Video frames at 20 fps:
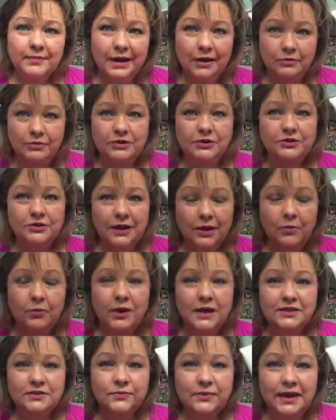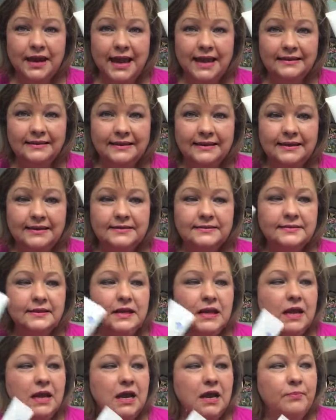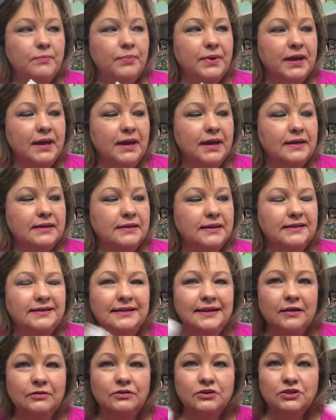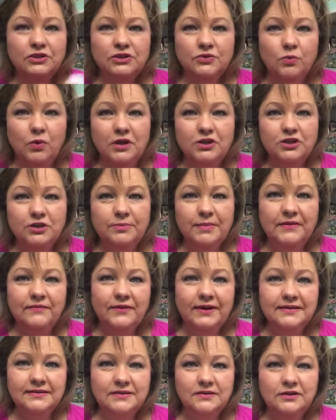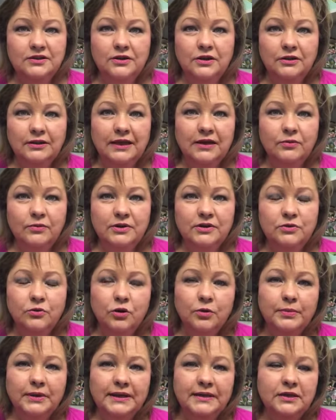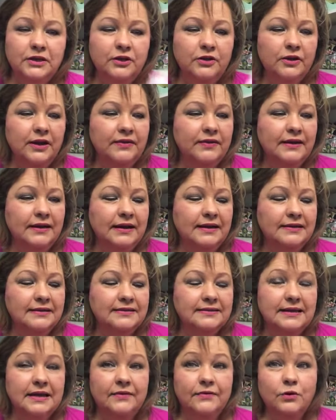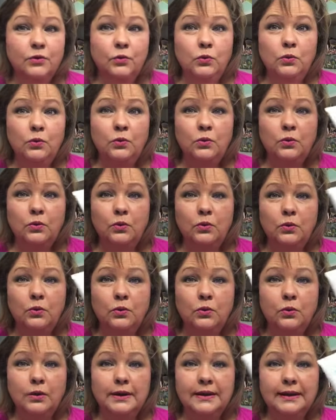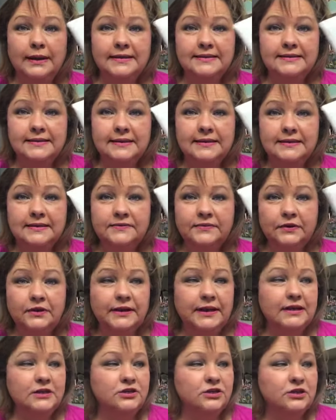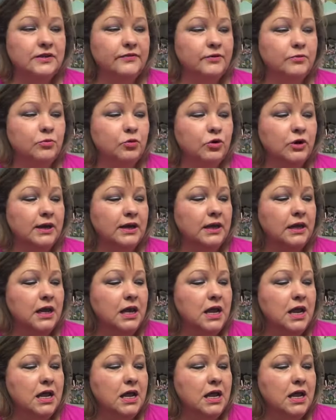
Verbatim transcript: I was I was when I had this. But then I was just washing my face, you know, like I would normally do. And then I discovered, ooh, it likes the exfoliation every morning.